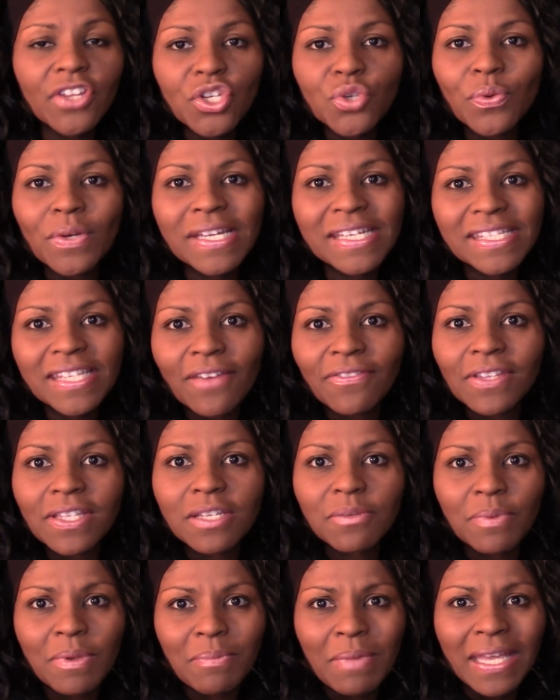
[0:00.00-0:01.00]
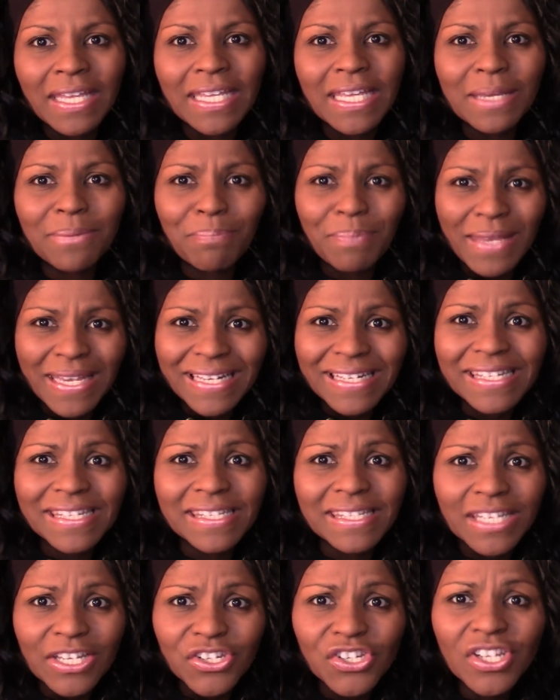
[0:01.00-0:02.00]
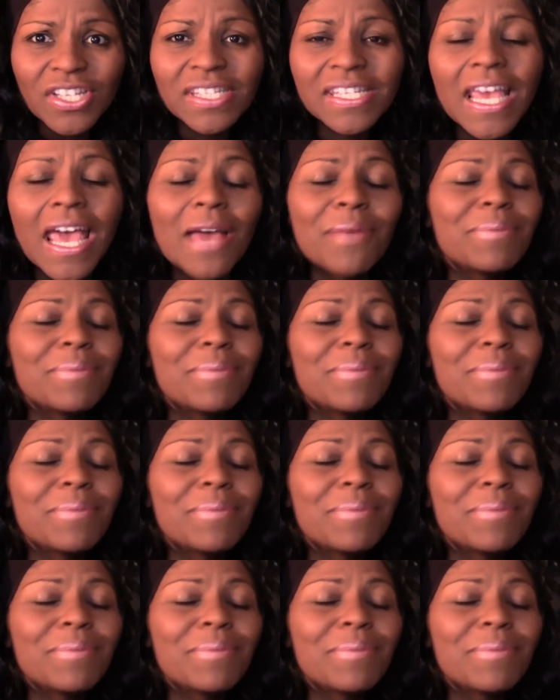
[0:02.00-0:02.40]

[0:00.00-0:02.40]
27th to be making big decisions